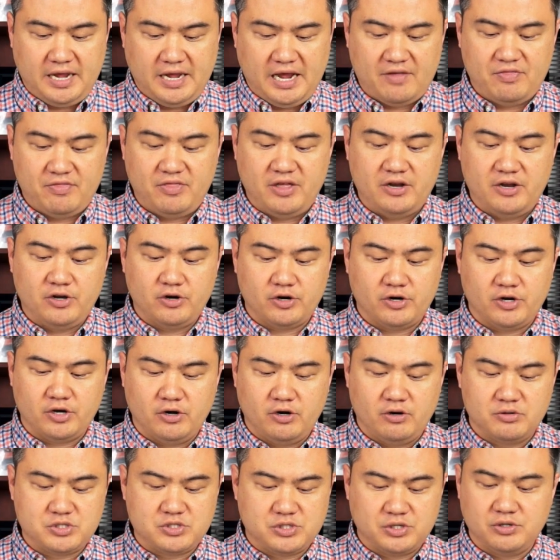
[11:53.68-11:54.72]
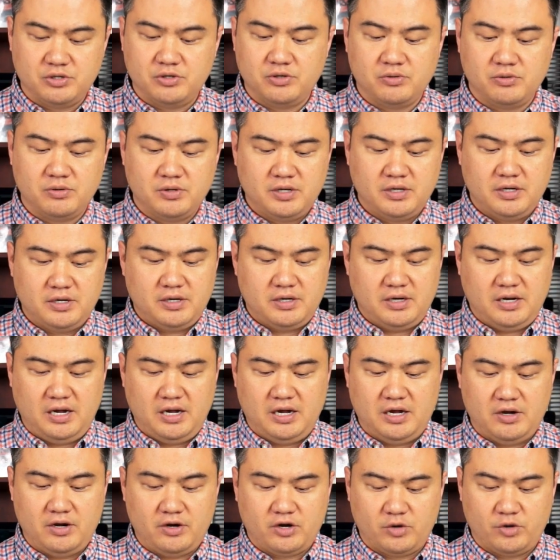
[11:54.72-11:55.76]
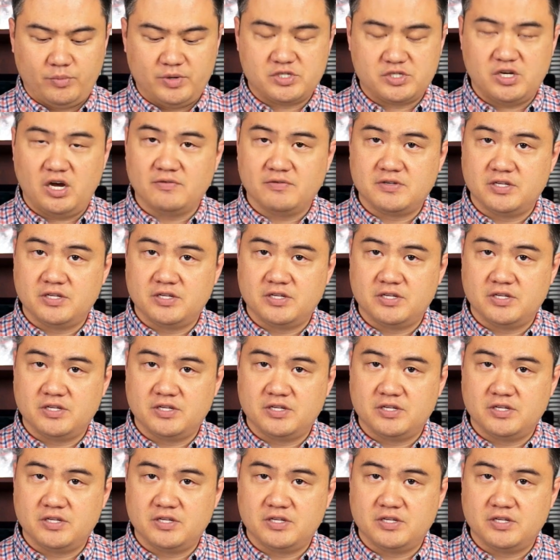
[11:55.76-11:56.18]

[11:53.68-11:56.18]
And then you're going to go to, you're going to resolve